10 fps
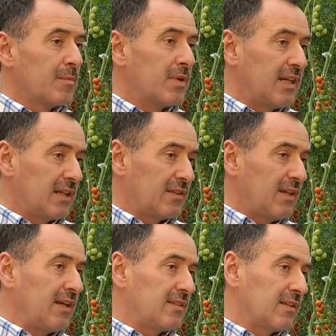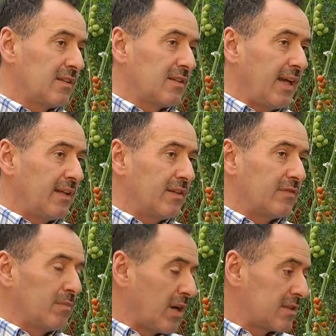but it'll take till end
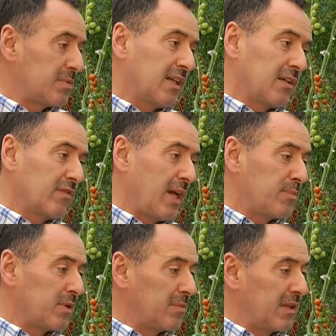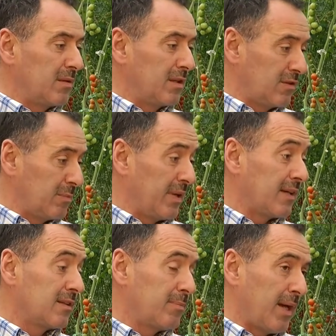of March, beginning of April to
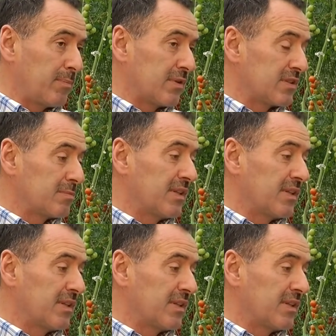pick the peppers.